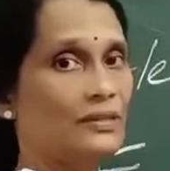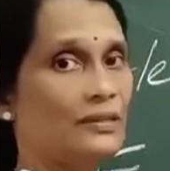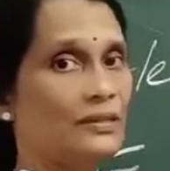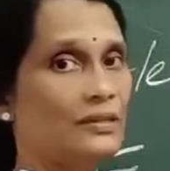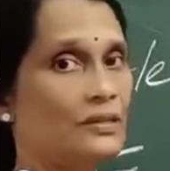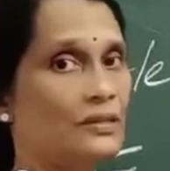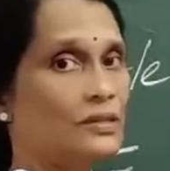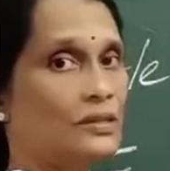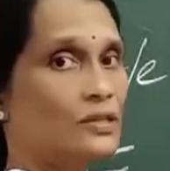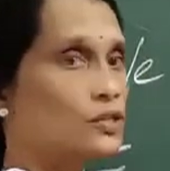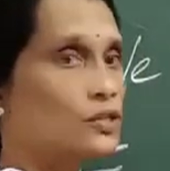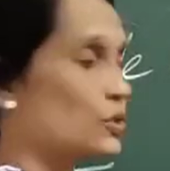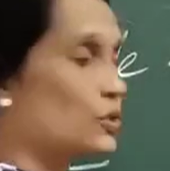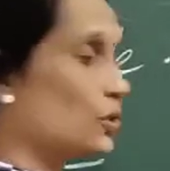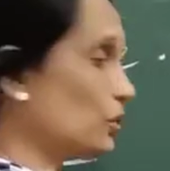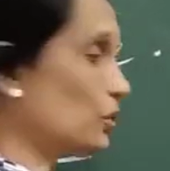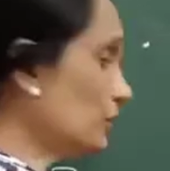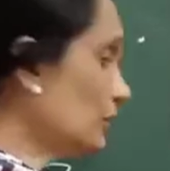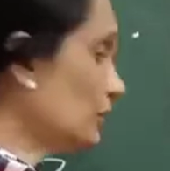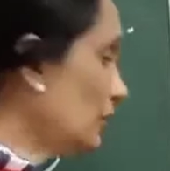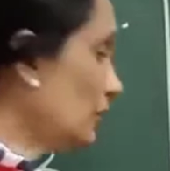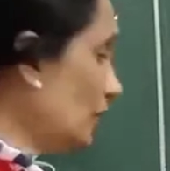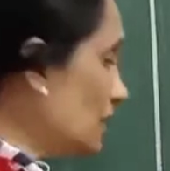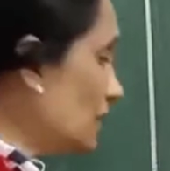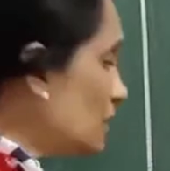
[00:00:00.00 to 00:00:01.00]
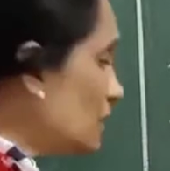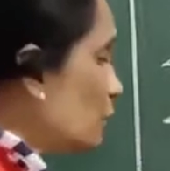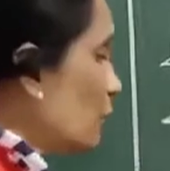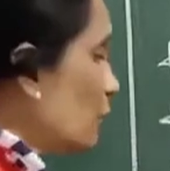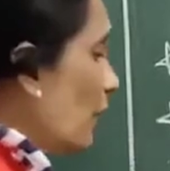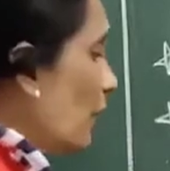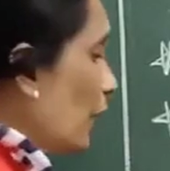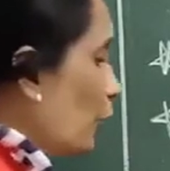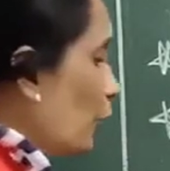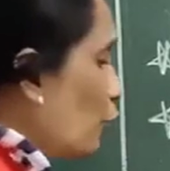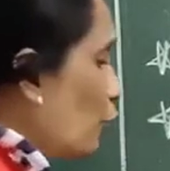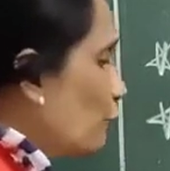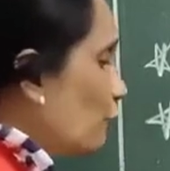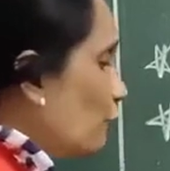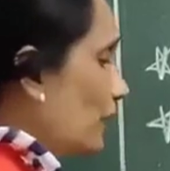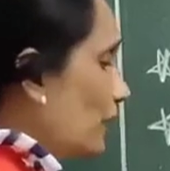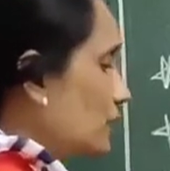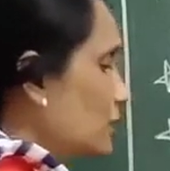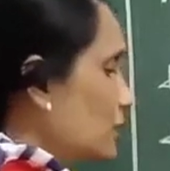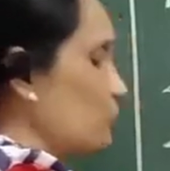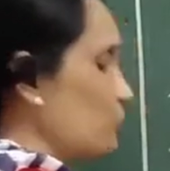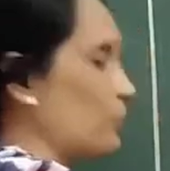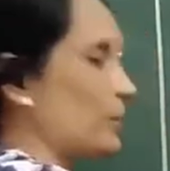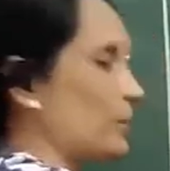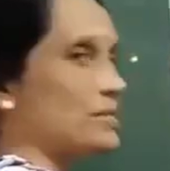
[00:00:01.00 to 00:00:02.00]
So this way of
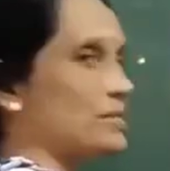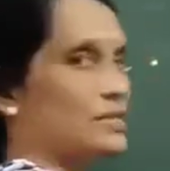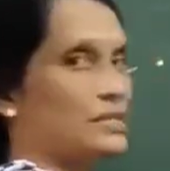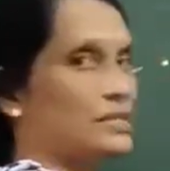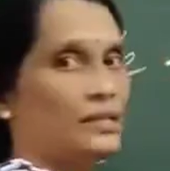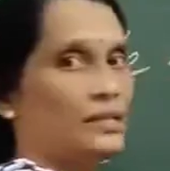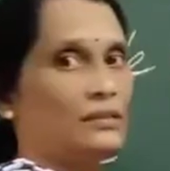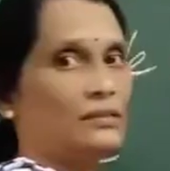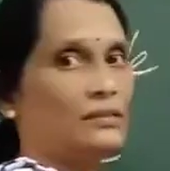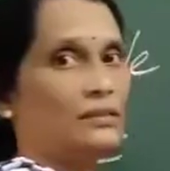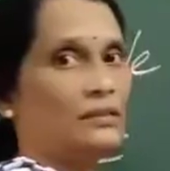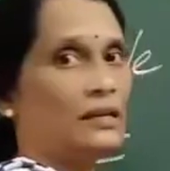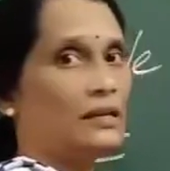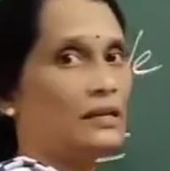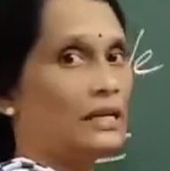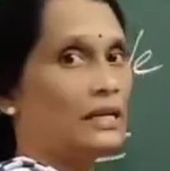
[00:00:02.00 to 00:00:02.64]
expressing